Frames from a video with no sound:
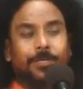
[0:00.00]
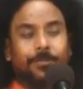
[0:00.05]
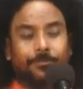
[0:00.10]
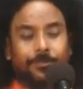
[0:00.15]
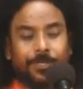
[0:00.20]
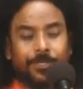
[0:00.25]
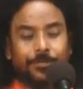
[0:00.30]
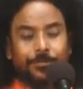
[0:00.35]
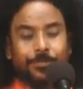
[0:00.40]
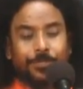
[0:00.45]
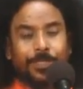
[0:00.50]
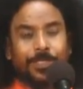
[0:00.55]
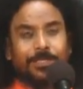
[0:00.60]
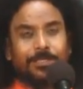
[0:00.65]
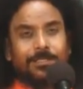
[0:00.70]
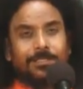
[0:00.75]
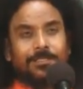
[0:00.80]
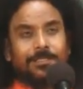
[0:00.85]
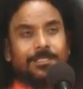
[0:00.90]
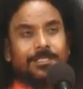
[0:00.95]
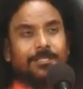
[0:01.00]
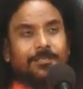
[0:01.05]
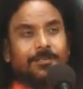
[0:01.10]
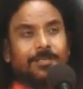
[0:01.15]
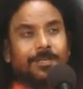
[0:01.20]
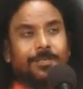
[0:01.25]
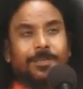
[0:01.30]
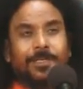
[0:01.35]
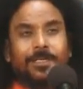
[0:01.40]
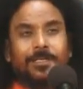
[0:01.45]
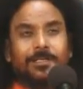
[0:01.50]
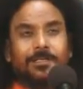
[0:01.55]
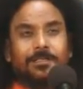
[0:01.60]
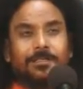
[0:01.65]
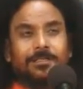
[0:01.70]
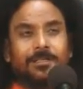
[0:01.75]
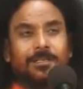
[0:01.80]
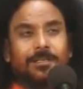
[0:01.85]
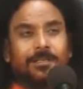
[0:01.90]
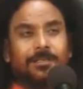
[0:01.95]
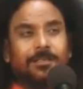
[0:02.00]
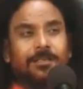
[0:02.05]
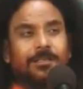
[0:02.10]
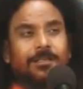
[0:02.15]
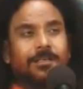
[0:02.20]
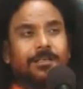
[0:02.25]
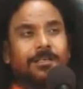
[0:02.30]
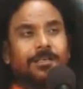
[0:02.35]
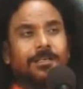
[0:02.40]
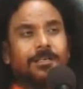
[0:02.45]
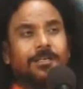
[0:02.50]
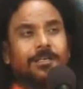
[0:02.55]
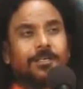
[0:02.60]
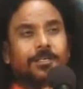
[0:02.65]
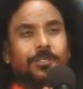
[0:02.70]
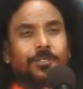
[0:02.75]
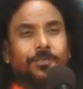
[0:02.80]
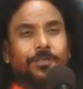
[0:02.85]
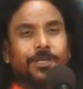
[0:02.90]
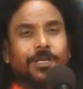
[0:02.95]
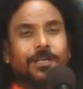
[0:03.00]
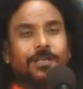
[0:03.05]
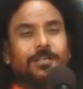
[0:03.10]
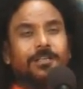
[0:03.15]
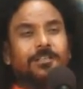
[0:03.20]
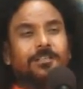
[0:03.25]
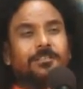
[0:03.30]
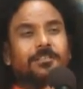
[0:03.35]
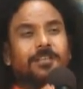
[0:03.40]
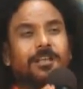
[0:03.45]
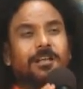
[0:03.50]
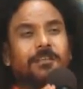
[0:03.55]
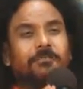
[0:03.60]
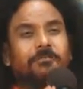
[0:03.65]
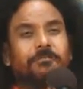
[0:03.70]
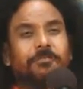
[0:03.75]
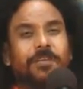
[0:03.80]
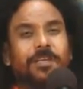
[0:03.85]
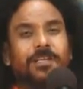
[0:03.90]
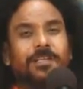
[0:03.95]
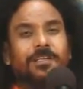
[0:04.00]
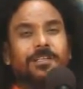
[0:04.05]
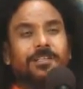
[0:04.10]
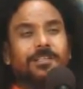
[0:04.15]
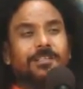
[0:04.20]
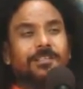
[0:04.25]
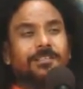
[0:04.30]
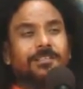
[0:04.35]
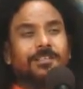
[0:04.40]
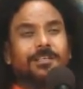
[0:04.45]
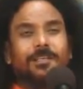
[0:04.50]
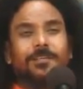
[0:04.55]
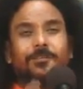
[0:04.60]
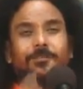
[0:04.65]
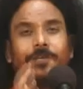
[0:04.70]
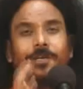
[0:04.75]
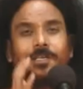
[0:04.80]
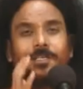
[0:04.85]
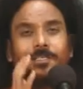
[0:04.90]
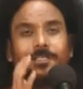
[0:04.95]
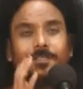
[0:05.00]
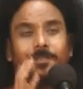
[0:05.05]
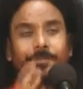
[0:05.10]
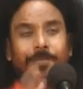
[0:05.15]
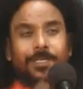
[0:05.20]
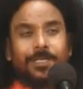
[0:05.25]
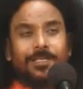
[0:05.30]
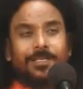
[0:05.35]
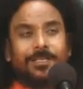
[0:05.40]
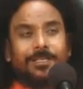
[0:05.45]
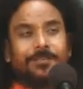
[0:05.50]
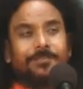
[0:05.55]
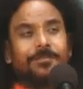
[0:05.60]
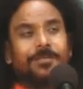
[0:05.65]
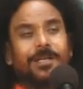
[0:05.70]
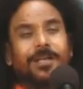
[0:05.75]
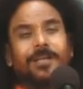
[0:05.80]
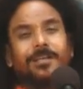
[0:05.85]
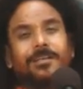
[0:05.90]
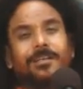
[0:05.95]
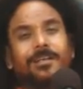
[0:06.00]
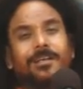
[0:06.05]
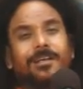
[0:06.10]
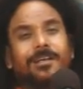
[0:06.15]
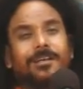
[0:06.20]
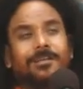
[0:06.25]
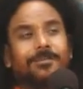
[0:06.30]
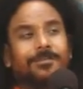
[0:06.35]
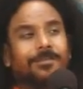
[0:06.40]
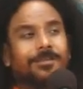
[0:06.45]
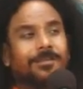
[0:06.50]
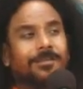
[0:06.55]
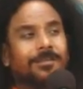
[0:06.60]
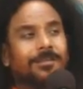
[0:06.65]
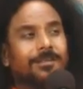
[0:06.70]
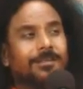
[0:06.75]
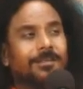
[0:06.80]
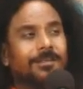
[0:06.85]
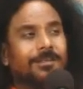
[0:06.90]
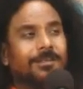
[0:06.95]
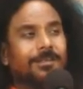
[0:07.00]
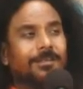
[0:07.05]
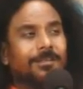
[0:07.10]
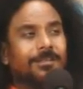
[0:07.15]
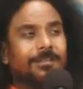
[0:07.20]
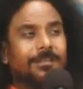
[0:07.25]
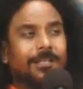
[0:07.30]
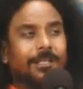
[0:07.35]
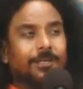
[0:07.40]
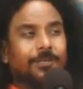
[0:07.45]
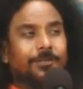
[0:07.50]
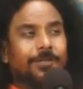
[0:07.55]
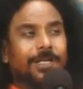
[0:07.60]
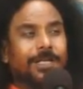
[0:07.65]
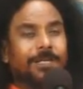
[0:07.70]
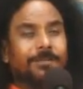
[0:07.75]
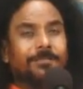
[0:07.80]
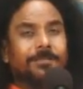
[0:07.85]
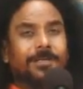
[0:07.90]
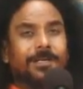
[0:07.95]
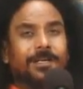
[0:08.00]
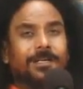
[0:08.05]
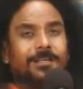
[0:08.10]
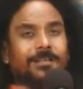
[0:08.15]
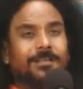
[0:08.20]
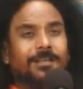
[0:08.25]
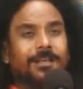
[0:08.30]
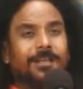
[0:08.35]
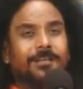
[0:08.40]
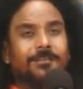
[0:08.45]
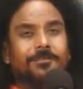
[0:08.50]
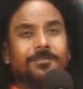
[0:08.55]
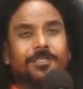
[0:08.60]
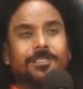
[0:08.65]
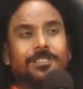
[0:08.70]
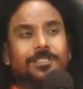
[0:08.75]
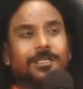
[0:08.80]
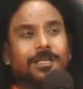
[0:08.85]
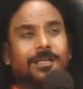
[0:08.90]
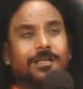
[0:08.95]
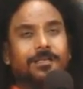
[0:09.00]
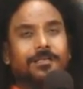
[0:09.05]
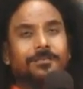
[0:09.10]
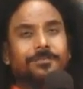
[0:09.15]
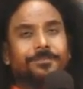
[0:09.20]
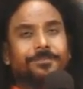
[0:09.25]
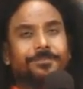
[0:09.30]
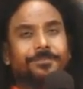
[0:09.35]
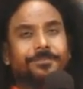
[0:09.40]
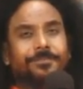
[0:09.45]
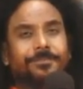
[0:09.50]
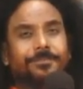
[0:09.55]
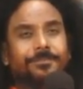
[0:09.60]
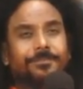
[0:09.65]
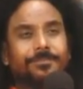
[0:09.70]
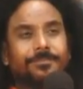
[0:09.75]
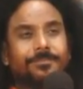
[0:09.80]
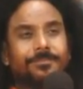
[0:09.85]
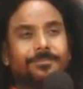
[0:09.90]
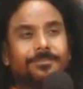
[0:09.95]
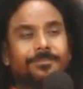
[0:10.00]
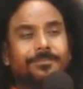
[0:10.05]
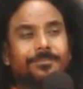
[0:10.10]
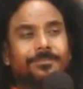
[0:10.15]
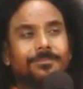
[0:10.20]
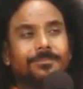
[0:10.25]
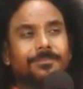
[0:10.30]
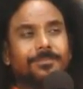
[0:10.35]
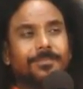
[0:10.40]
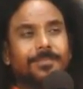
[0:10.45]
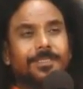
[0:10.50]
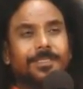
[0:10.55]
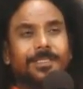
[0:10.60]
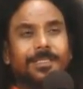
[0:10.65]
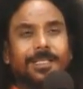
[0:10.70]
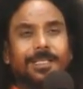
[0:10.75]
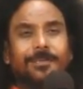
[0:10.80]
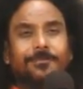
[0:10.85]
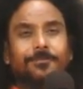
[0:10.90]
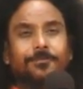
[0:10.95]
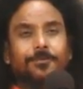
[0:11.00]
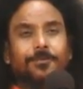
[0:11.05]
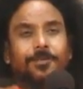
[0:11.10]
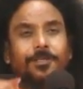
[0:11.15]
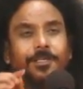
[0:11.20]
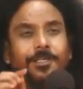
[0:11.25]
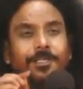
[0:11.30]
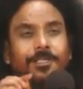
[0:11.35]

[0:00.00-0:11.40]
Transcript: But when you practice Kriya Yoga meditation, you will understand very easily what is meaning of right and left. Then you will have correct lifestyle. Therefore,